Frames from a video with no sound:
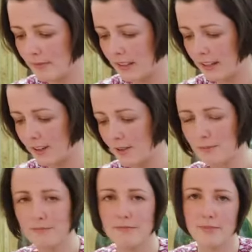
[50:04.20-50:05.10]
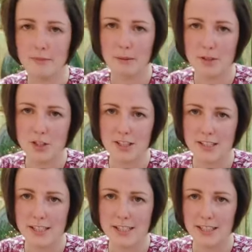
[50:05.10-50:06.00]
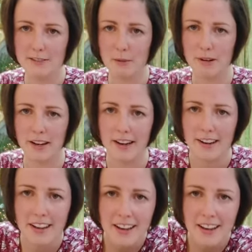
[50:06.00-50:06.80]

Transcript: Hang on, my machine is eating the fabric again.